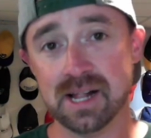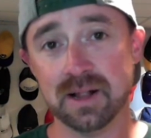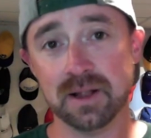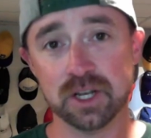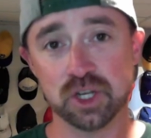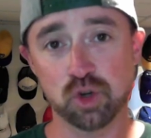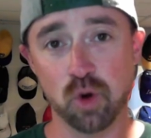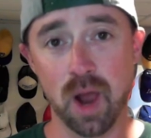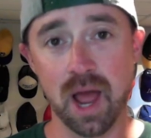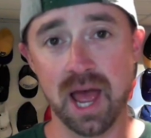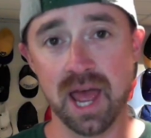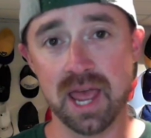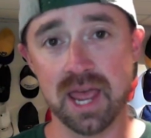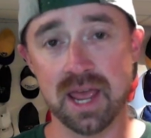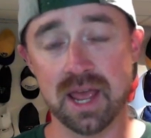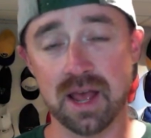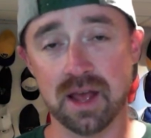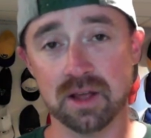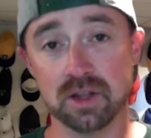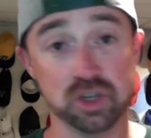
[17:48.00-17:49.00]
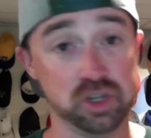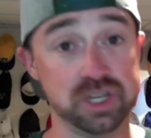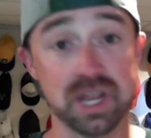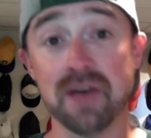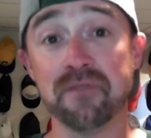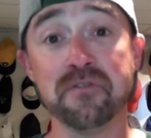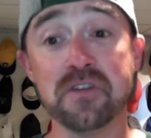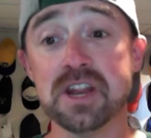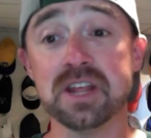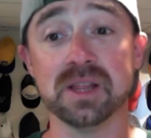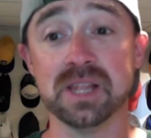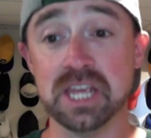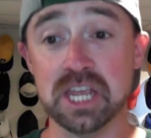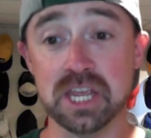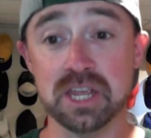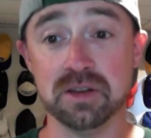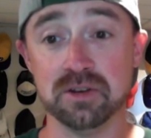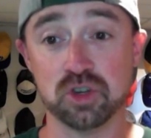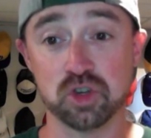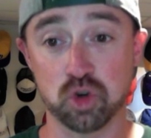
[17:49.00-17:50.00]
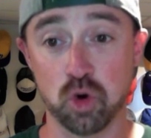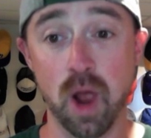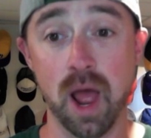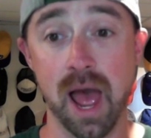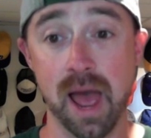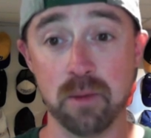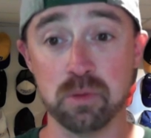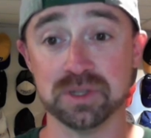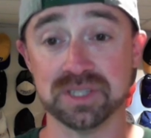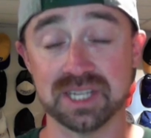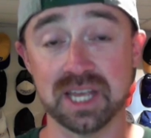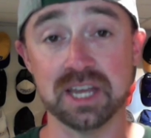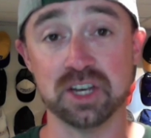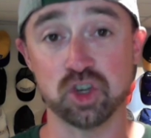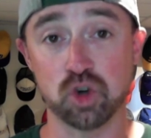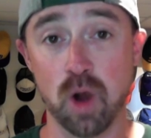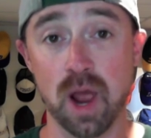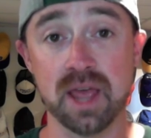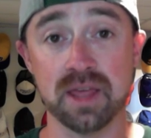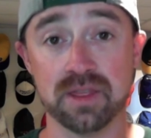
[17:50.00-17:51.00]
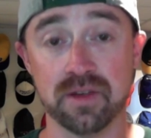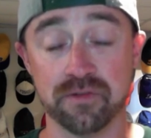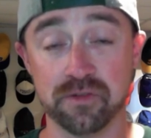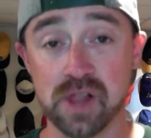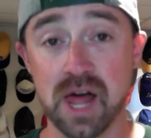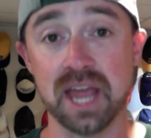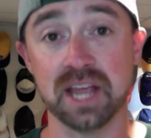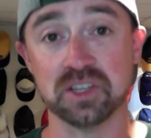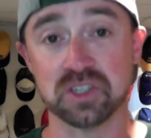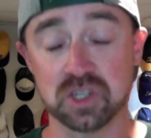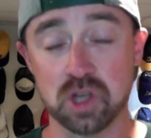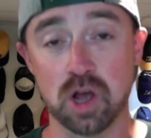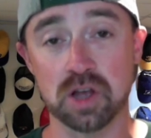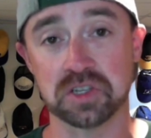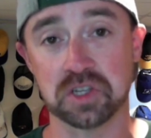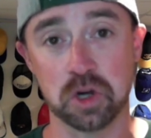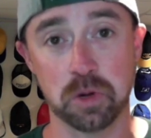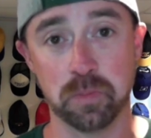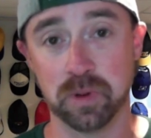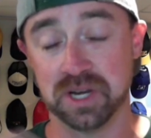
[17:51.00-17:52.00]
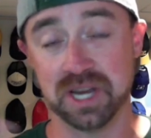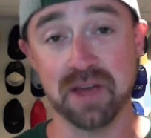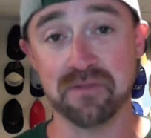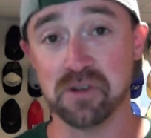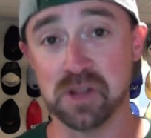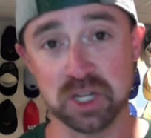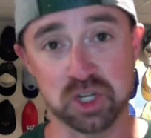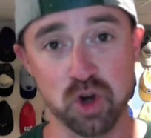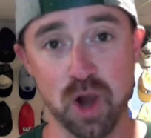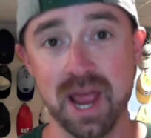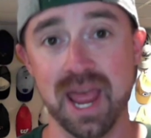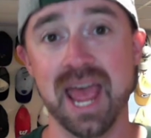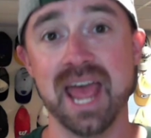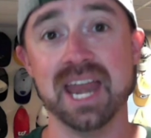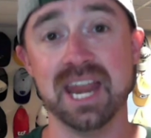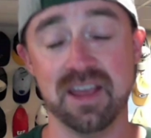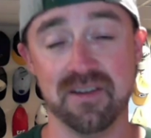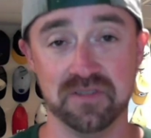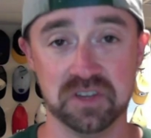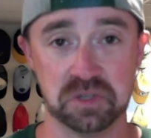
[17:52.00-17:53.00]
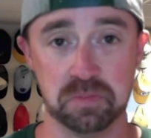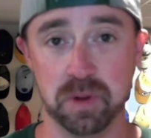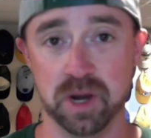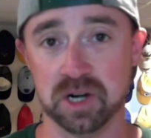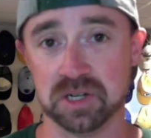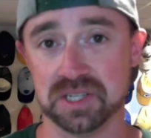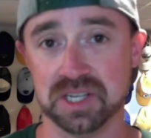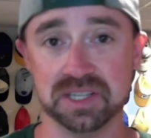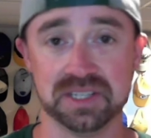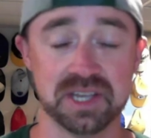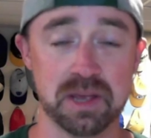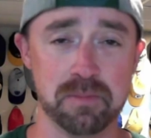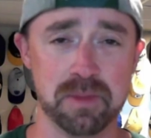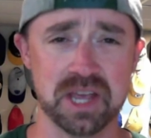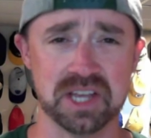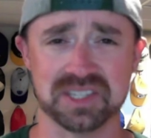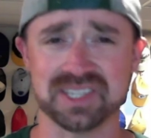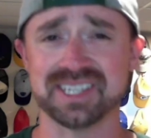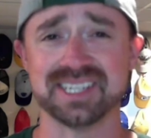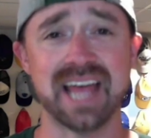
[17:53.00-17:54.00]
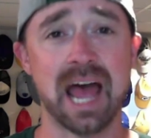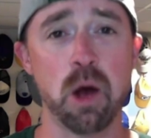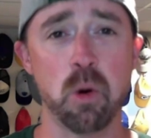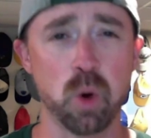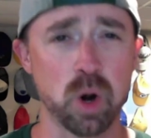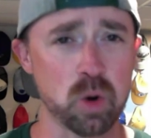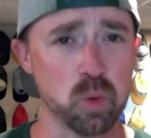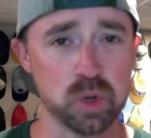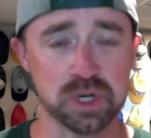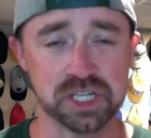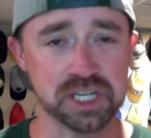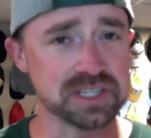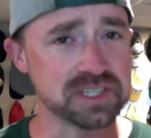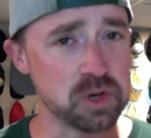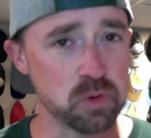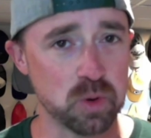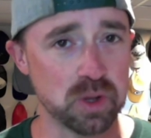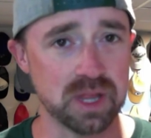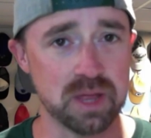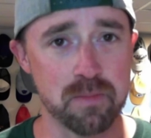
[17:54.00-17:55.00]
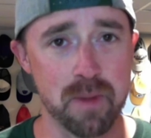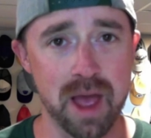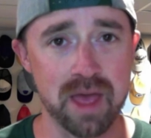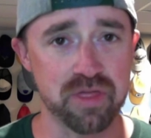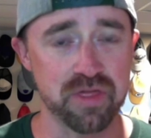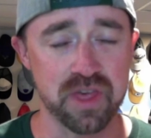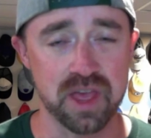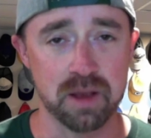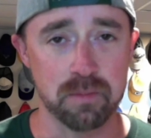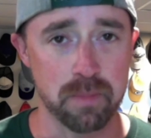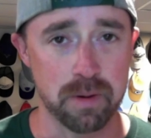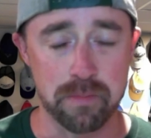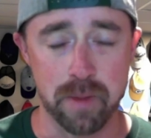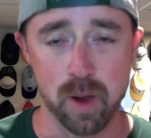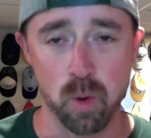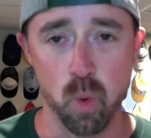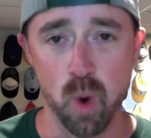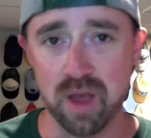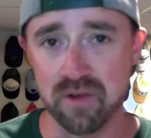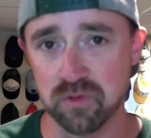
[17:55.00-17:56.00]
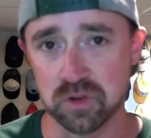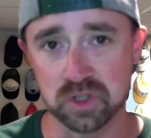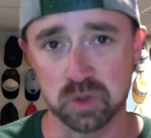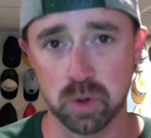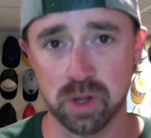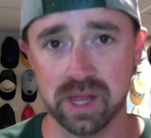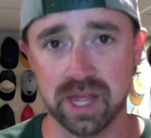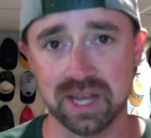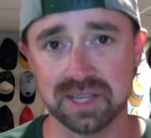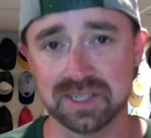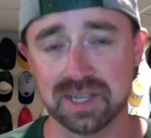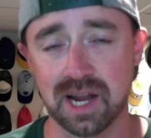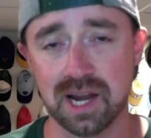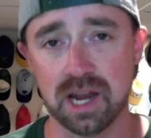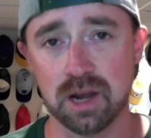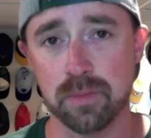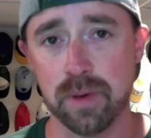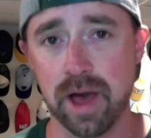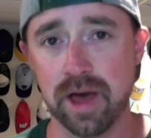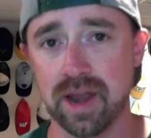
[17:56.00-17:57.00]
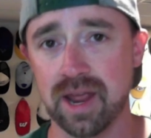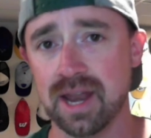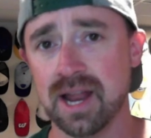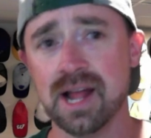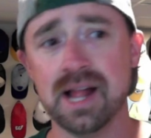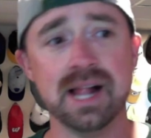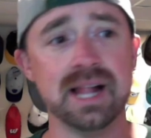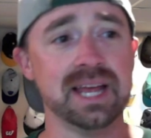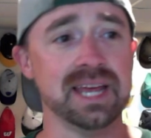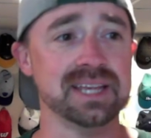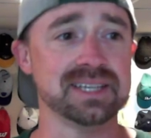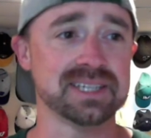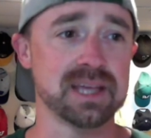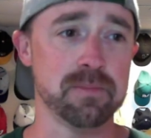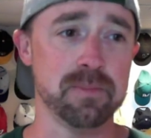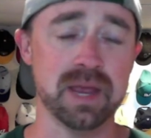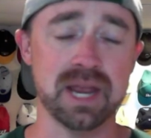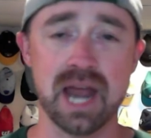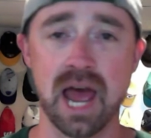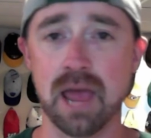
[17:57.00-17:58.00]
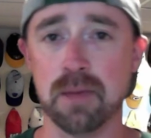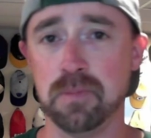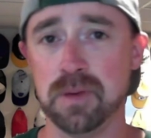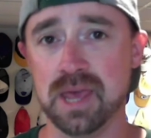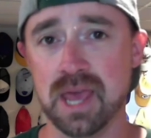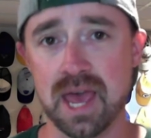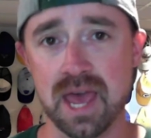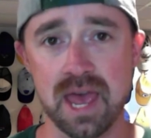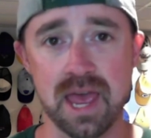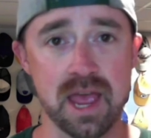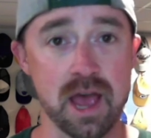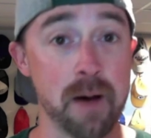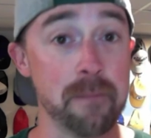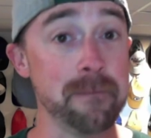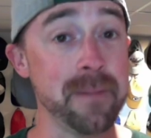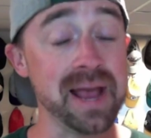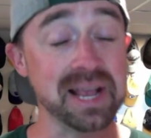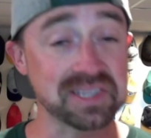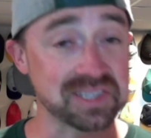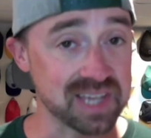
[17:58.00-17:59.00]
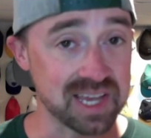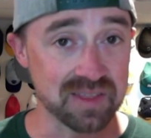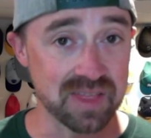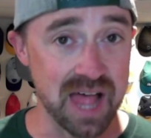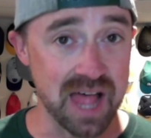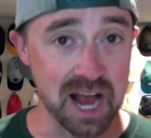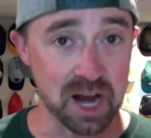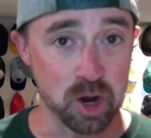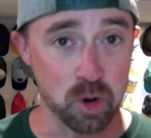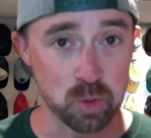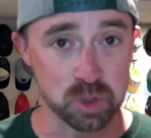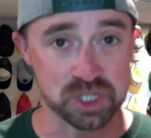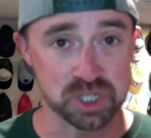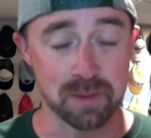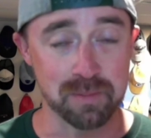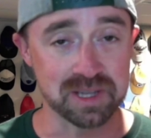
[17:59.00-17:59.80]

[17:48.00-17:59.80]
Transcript: try the Flying Saucer, but definitely try any of his beers. He sent me a sour, which isn't really my thing, but my wife was really excited about it. He sent me an IPA, a Mexican lager, which I'm